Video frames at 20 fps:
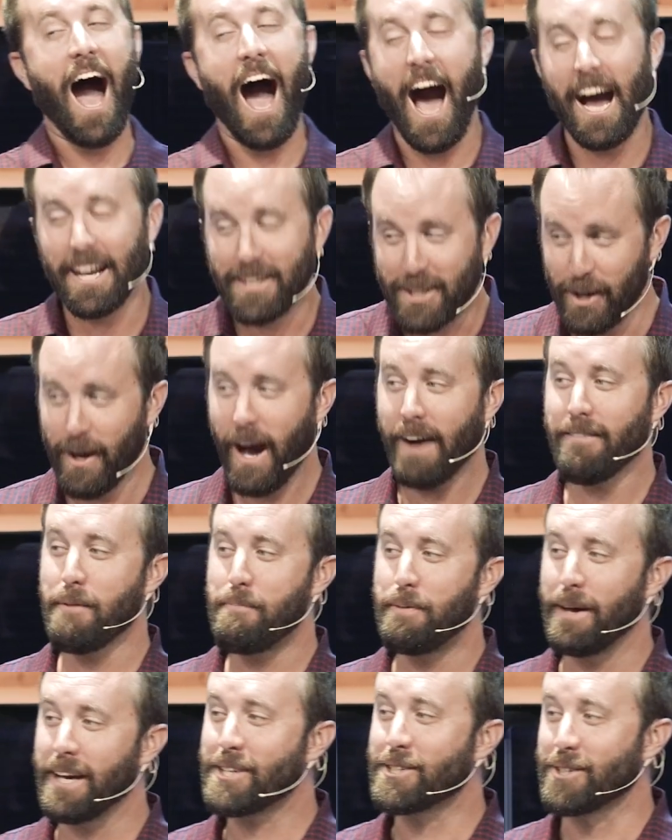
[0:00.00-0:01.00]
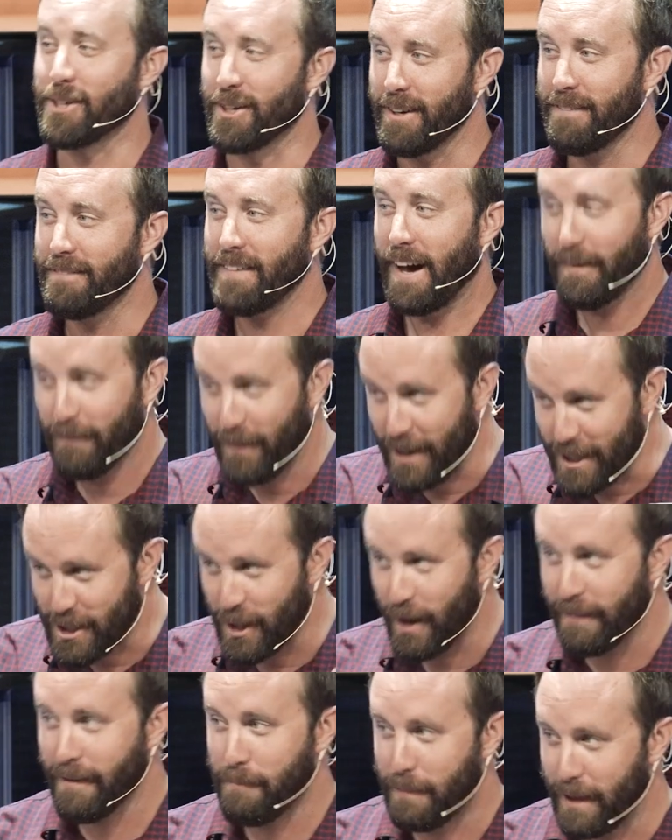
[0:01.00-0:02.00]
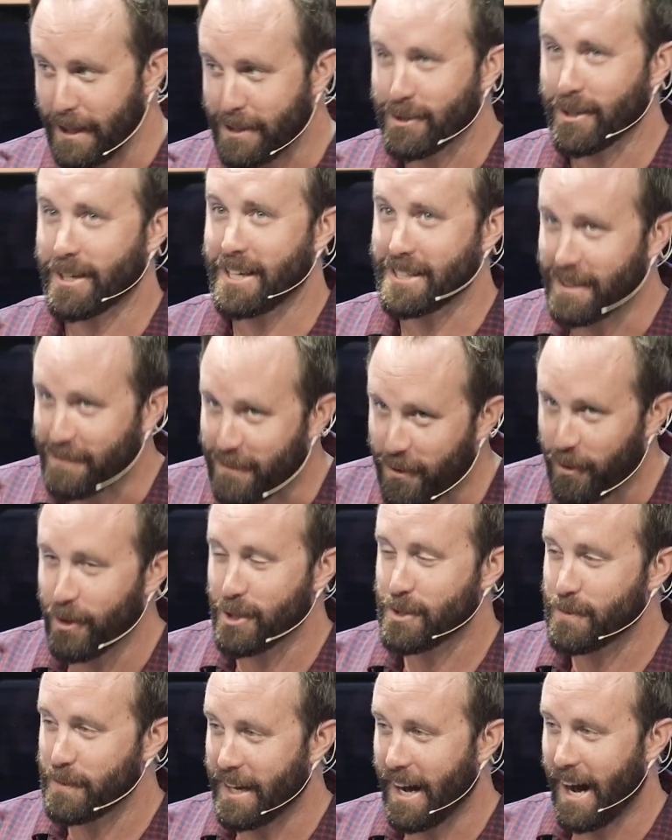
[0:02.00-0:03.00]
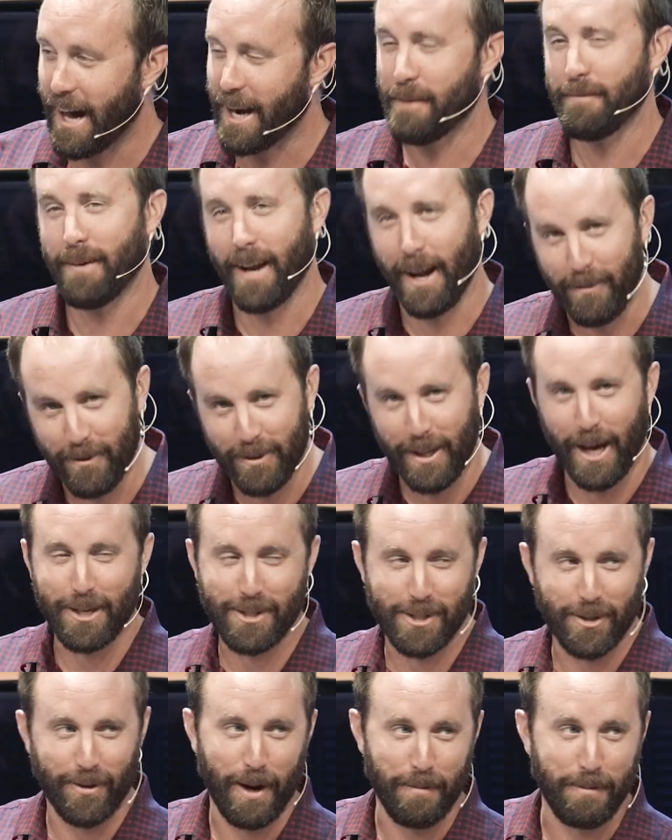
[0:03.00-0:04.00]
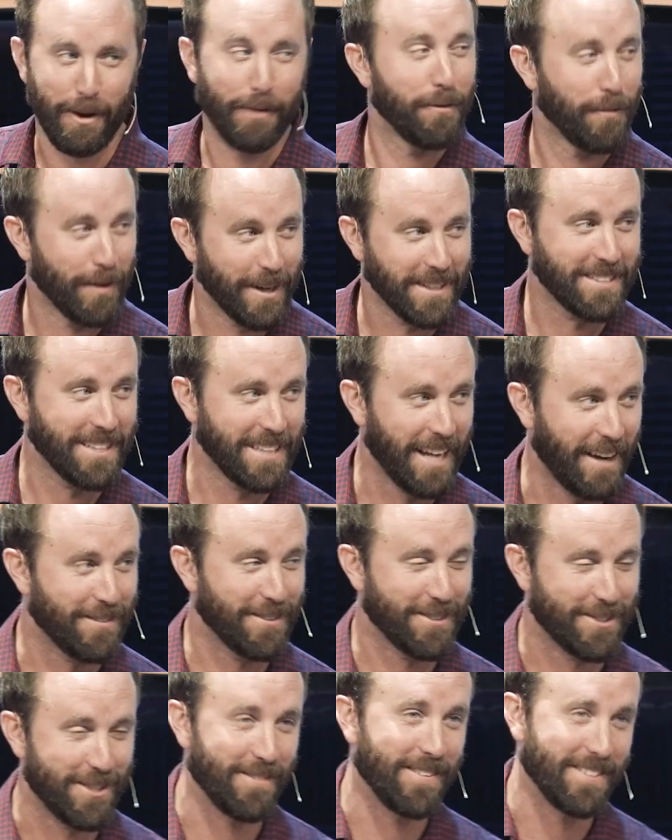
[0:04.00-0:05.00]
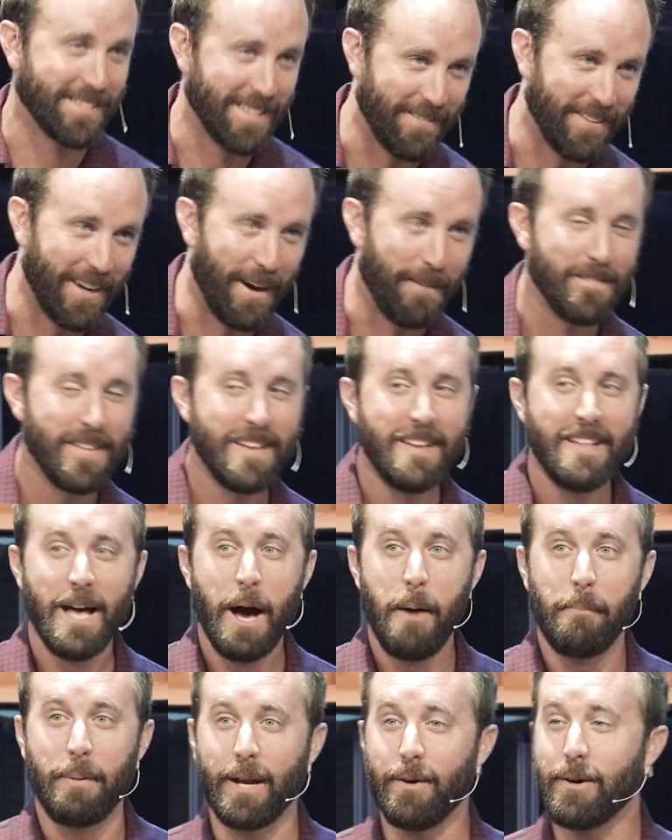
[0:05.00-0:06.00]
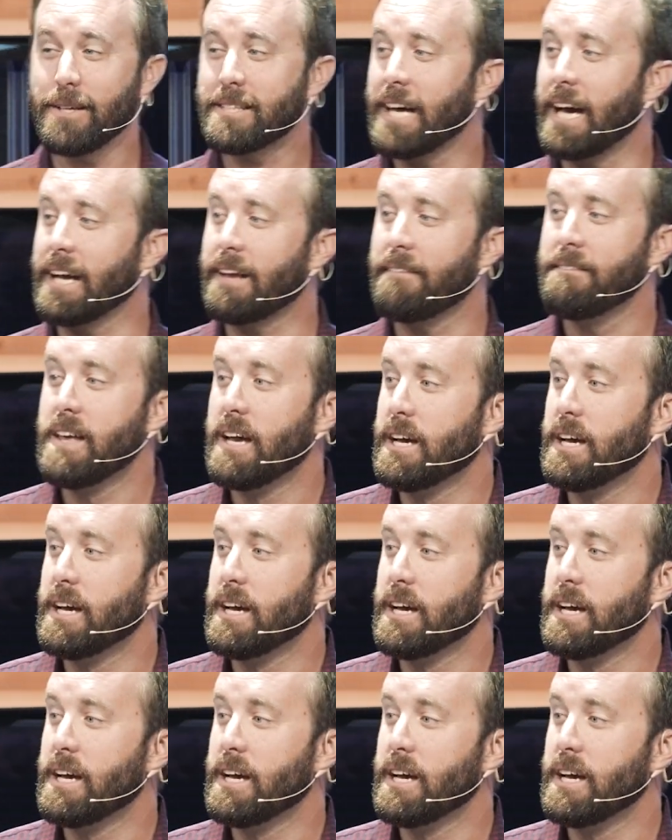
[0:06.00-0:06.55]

I do have a picture. Uh, we do have a picture because, of course, we got it, but I will not show it up here. If you want to see it after the service, let me know. But it was like